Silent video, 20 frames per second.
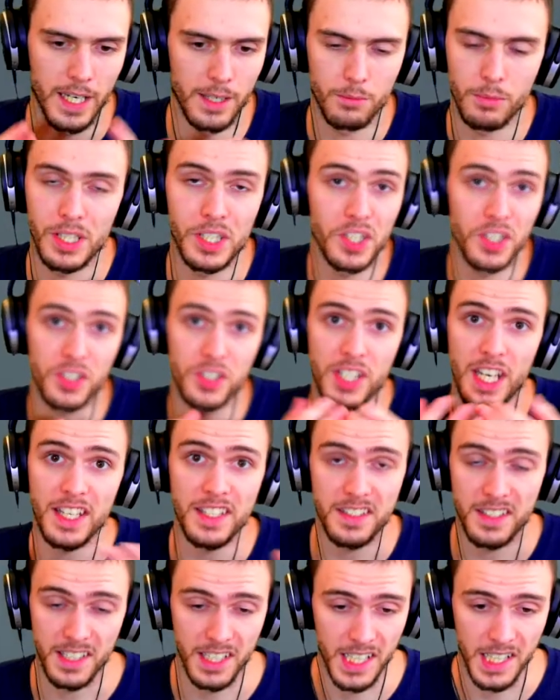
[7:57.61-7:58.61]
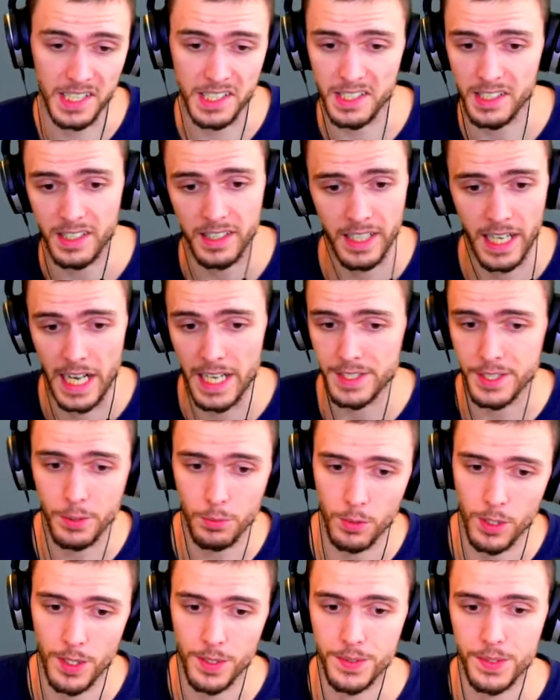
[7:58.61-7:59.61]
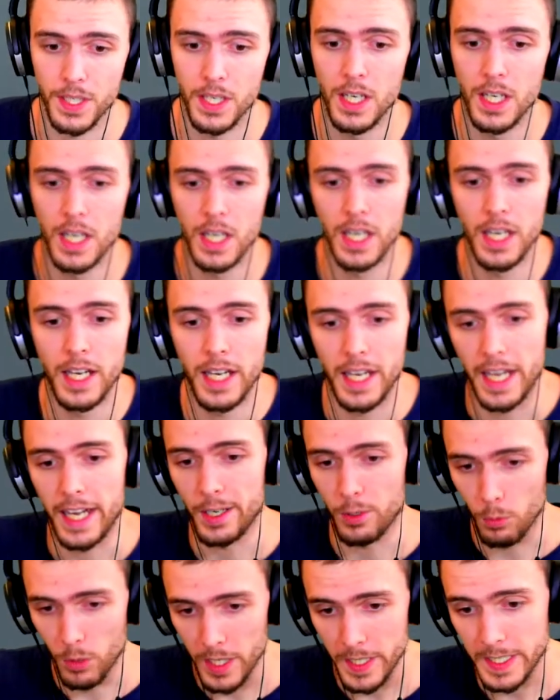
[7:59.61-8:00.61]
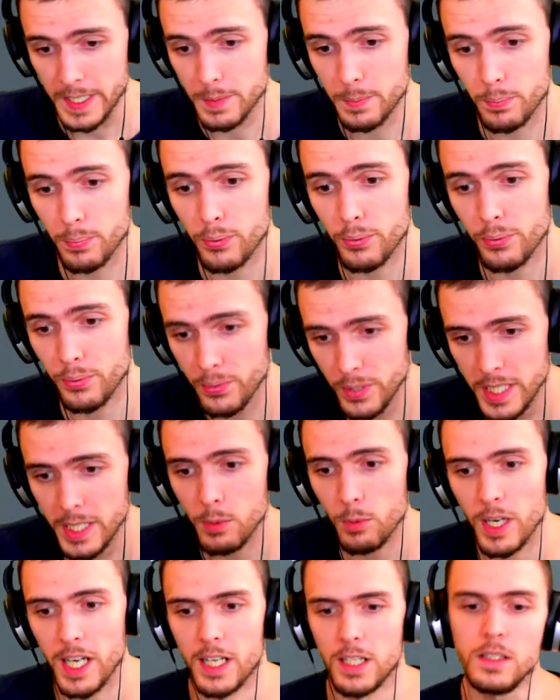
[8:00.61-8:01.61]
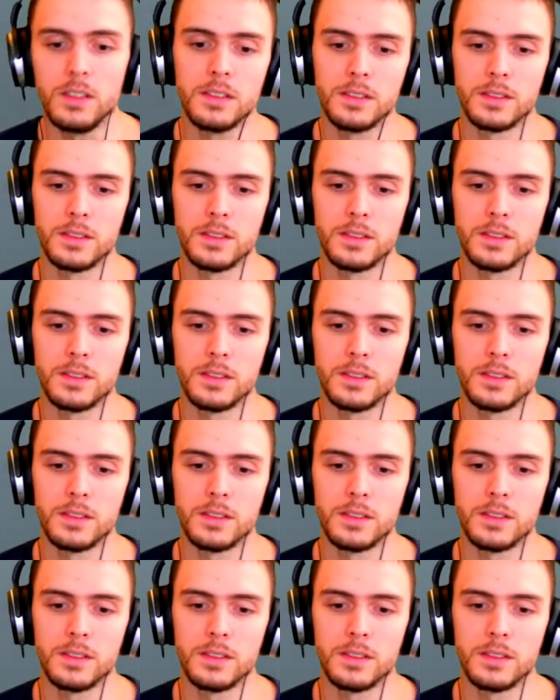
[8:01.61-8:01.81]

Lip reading: we just tested it as it was. And it works pretty well.